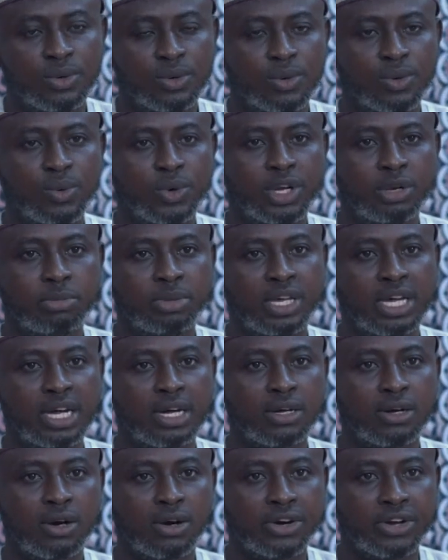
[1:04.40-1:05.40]
who will be
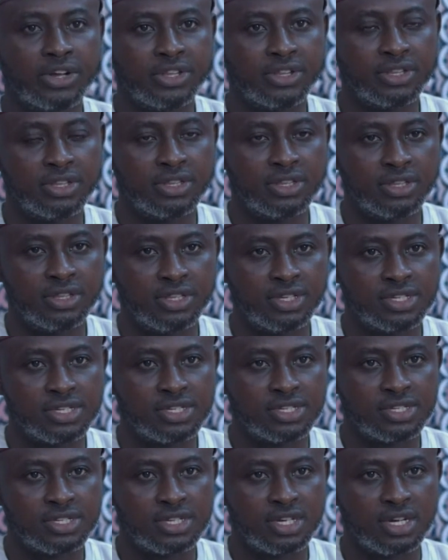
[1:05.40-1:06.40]
anchoring
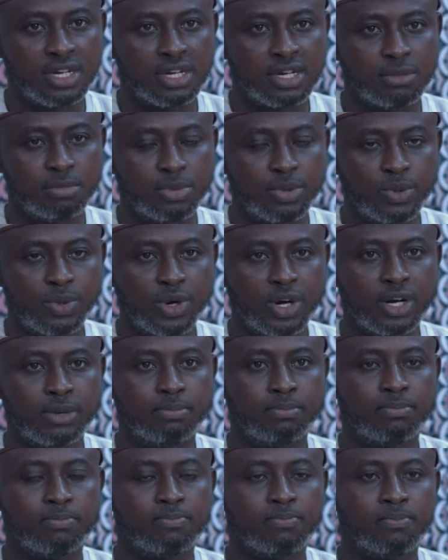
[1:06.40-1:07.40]
this program.